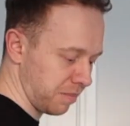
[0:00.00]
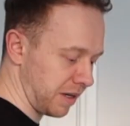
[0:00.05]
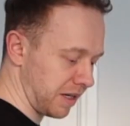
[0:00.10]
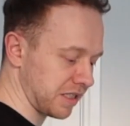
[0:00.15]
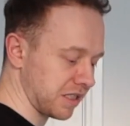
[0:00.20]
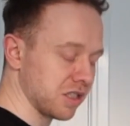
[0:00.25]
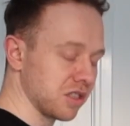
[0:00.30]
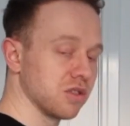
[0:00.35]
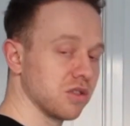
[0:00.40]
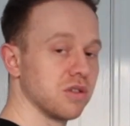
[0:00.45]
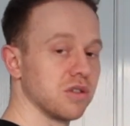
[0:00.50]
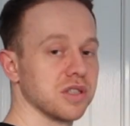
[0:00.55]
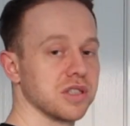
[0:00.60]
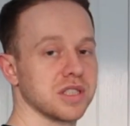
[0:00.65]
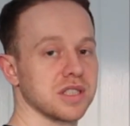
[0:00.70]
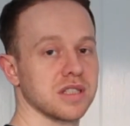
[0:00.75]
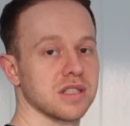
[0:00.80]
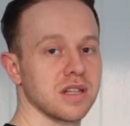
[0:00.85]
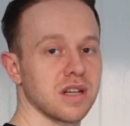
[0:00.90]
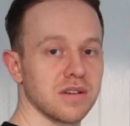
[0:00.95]
Pasta
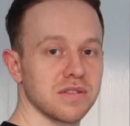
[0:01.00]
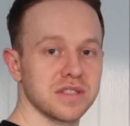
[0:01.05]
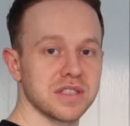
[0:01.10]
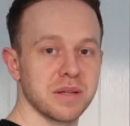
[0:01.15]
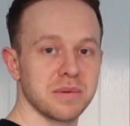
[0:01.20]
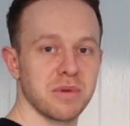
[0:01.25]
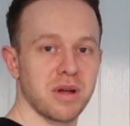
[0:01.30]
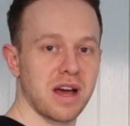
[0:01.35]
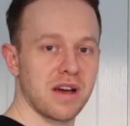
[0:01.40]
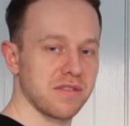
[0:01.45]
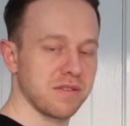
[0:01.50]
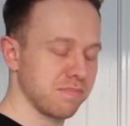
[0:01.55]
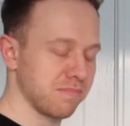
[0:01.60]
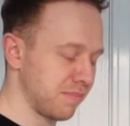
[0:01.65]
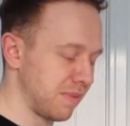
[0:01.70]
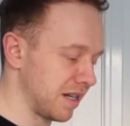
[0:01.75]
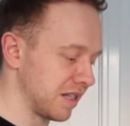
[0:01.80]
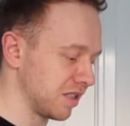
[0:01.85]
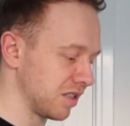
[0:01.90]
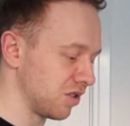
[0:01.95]
sauce, obviously I'm not having
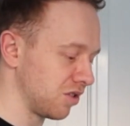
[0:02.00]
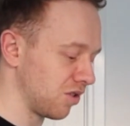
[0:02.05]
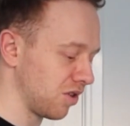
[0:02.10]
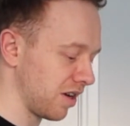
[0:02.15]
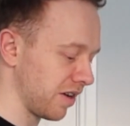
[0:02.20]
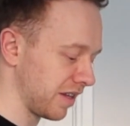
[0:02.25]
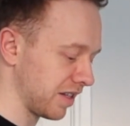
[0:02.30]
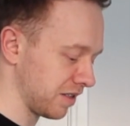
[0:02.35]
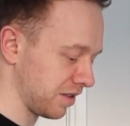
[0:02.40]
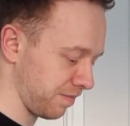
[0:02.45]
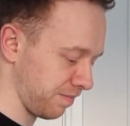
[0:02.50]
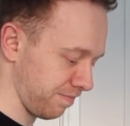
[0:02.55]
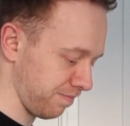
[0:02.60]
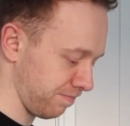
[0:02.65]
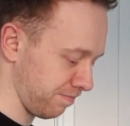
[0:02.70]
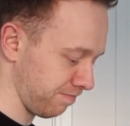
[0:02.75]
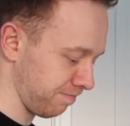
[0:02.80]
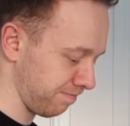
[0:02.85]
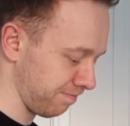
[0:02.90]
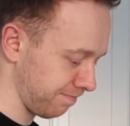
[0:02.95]
pasta dry,
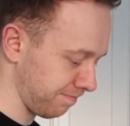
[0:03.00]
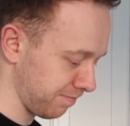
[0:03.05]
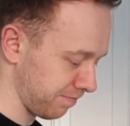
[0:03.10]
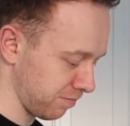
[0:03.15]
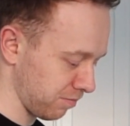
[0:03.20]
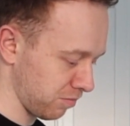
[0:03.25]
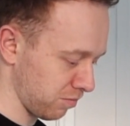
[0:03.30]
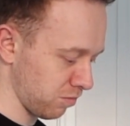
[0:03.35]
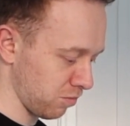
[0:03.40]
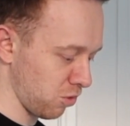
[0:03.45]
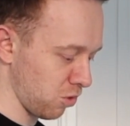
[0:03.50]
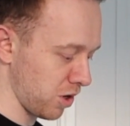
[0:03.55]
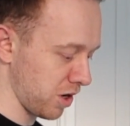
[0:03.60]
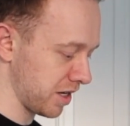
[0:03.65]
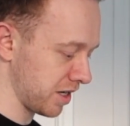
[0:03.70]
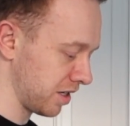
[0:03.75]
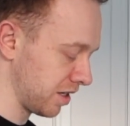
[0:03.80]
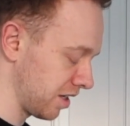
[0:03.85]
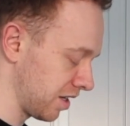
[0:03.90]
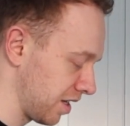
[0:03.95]
that's
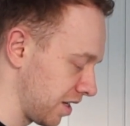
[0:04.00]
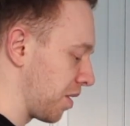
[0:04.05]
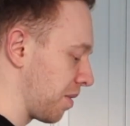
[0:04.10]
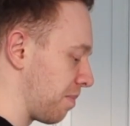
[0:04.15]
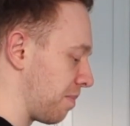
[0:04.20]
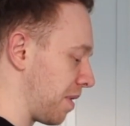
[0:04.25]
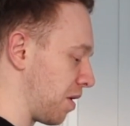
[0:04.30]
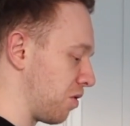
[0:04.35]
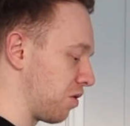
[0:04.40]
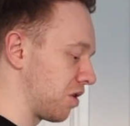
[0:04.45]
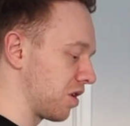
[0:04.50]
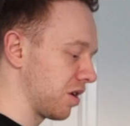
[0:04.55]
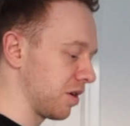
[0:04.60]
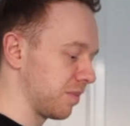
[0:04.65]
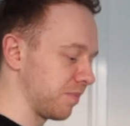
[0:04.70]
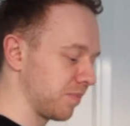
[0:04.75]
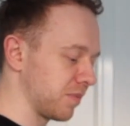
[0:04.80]
weird. Milk,